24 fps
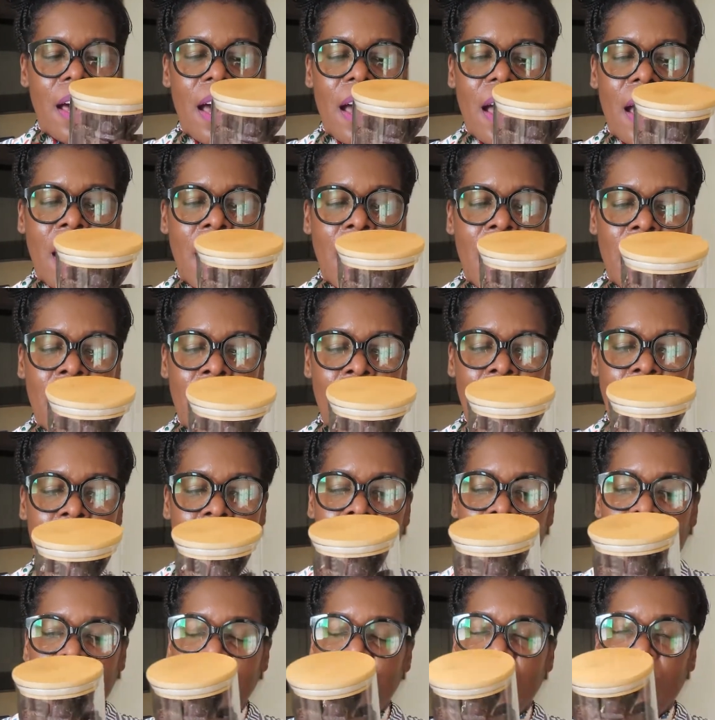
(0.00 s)
I
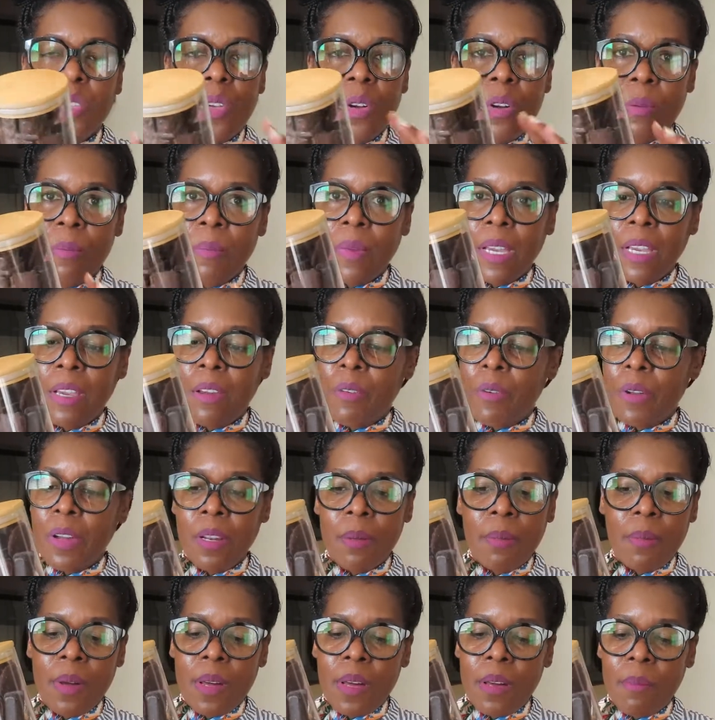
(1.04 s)
saw my
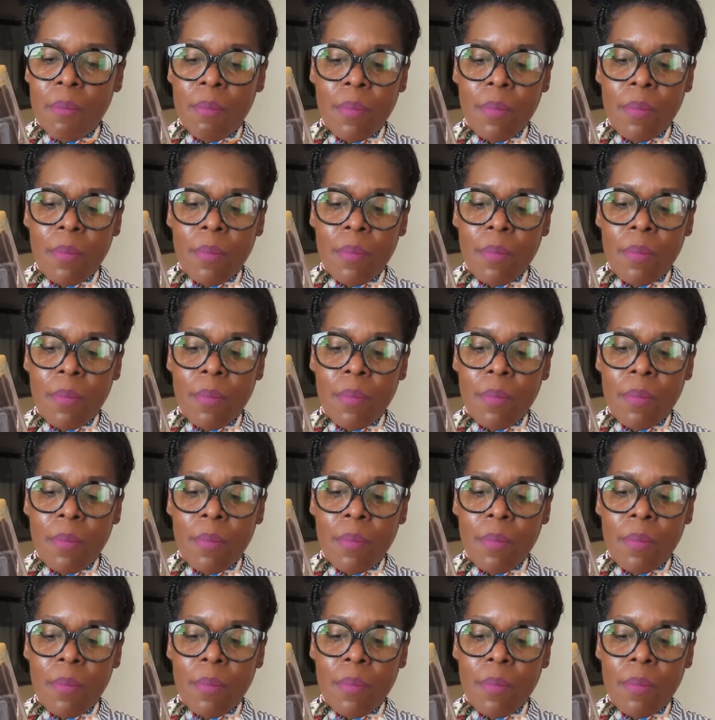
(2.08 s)
grandma